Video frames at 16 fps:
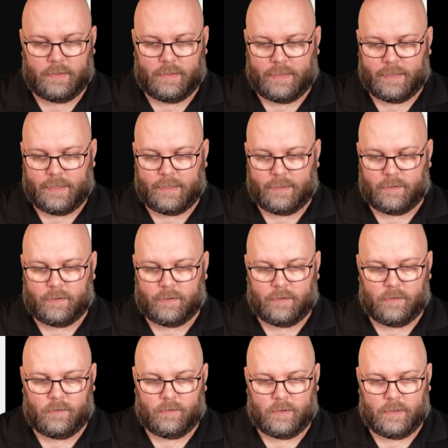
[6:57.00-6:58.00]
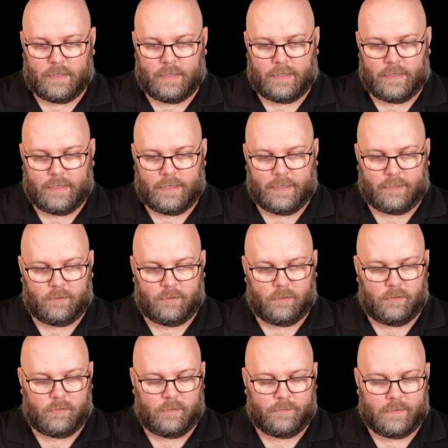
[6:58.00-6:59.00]
And I don't
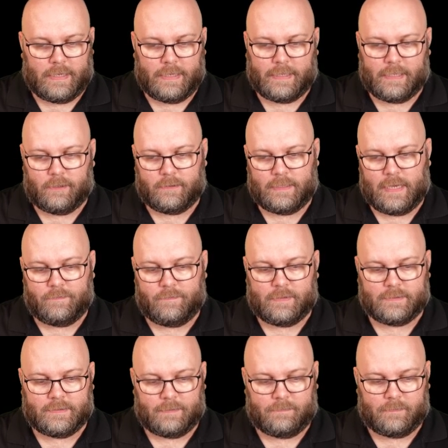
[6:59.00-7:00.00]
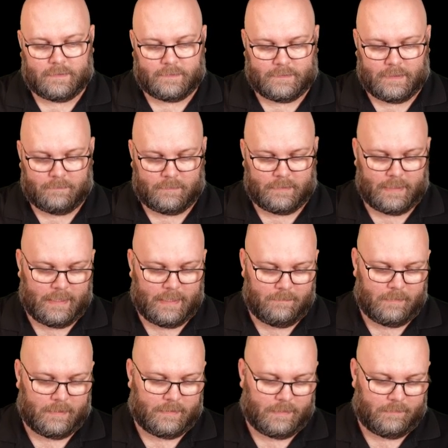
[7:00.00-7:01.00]
know if I cannot have this up at the same time, but